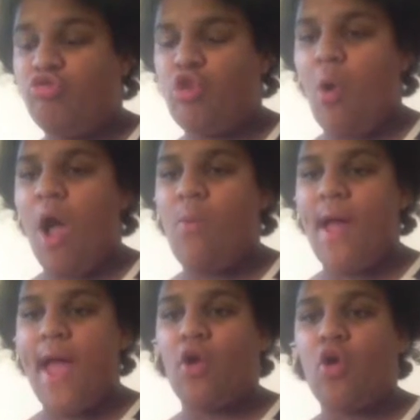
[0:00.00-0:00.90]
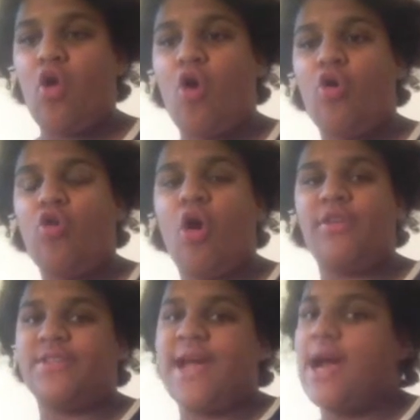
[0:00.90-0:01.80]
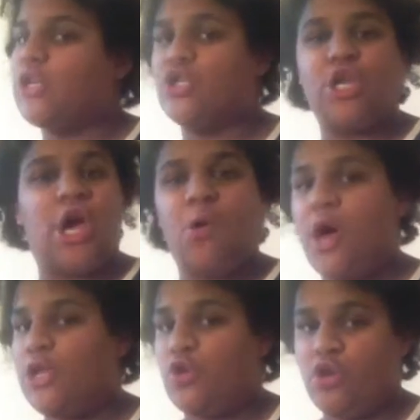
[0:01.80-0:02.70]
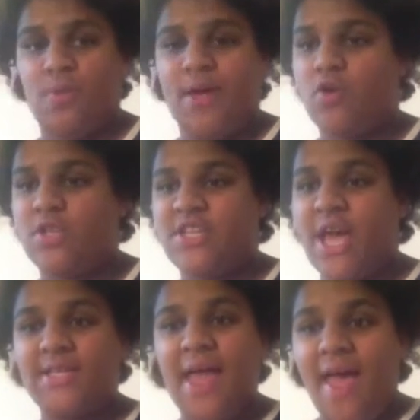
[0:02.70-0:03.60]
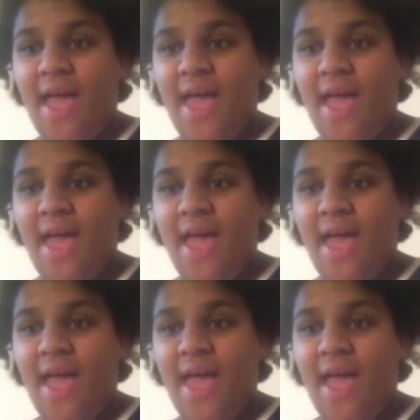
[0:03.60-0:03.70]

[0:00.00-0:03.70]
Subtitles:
Do I wear contacts? No, I do not wear contacts.